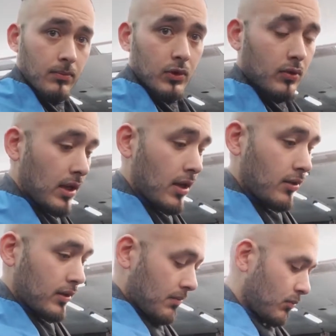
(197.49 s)
I'm gonna do
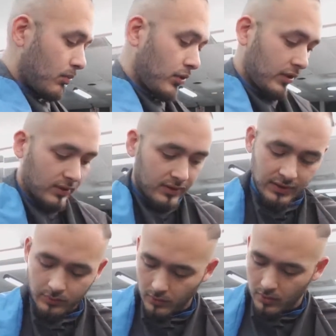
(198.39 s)
now is I'm gonna bring the
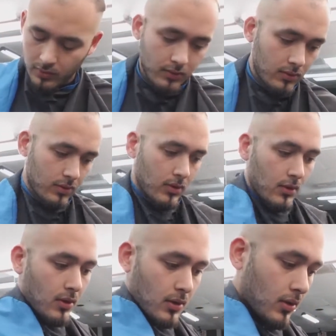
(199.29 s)
0
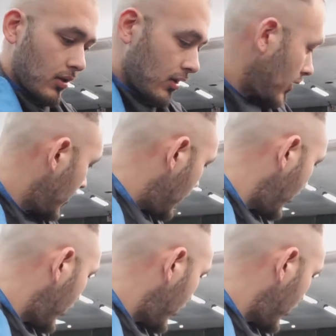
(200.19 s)
up,